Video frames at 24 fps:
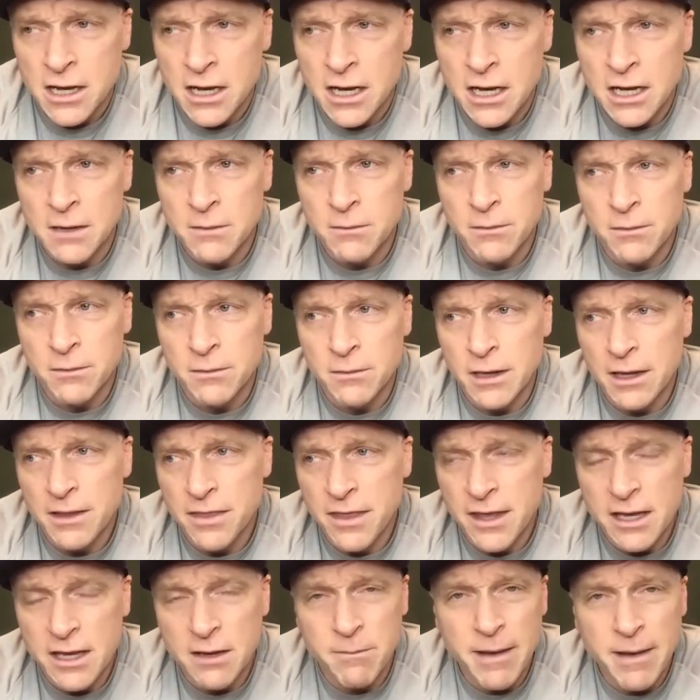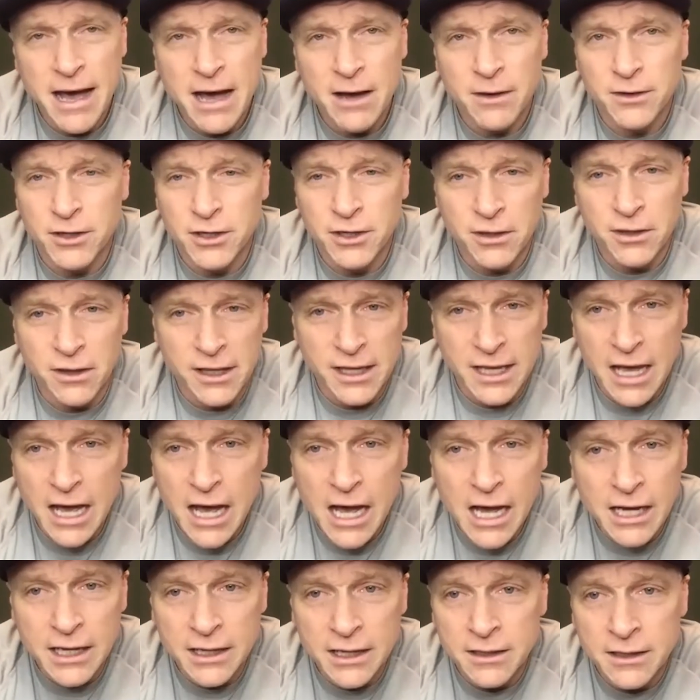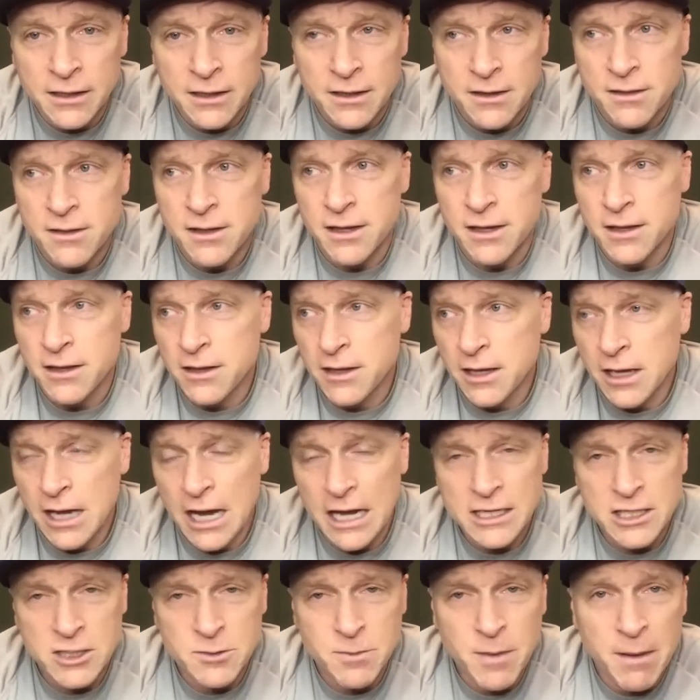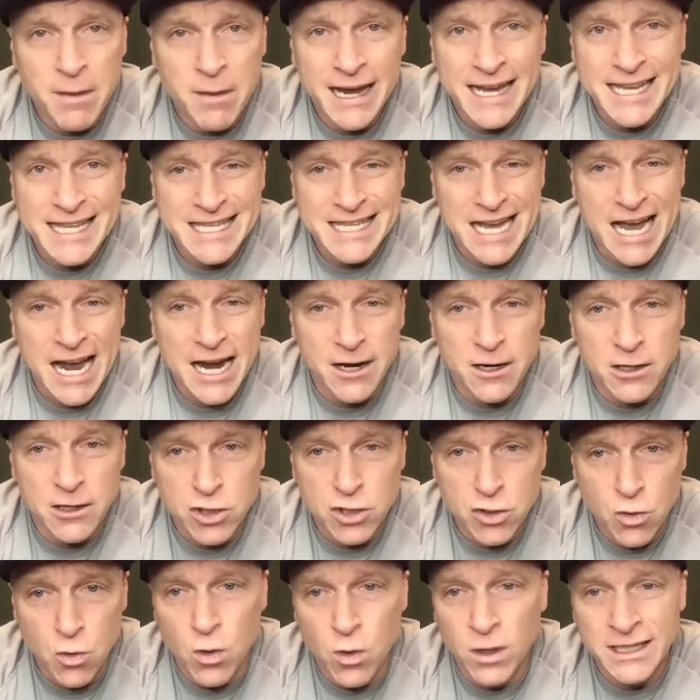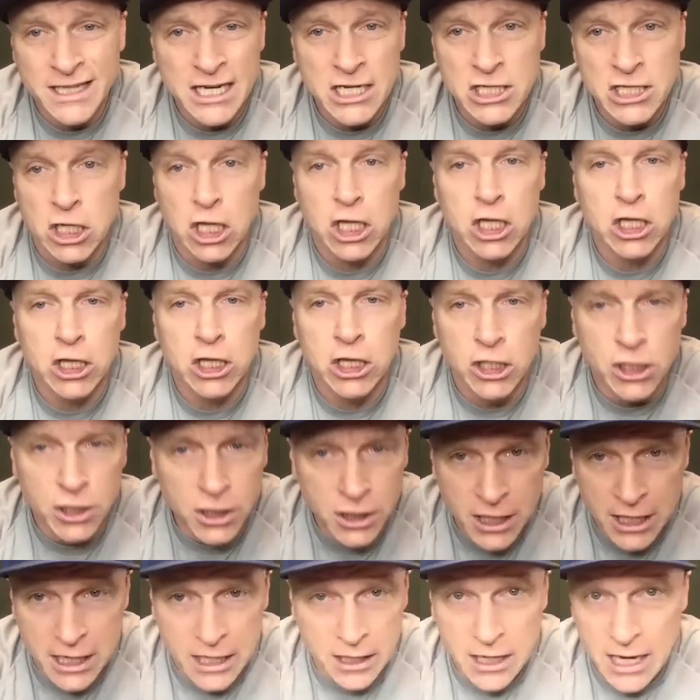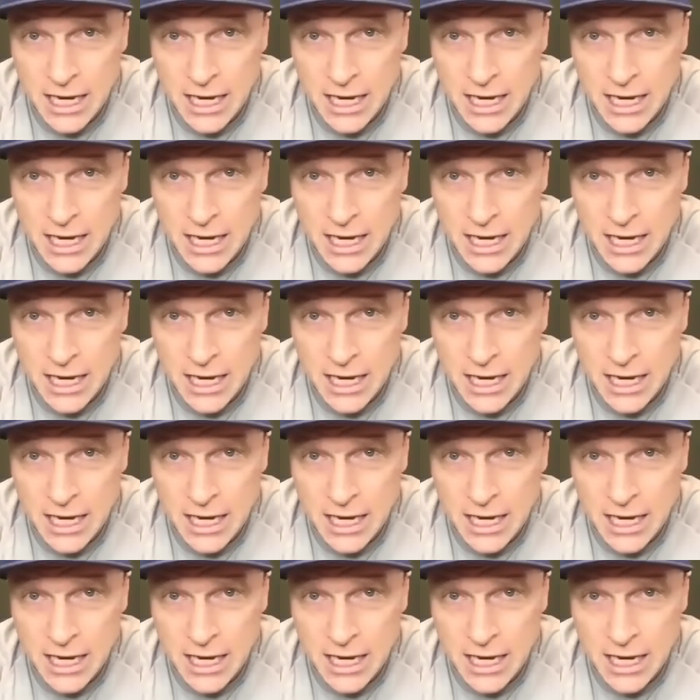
Um, I think about early on that I spent my entire 20s learning.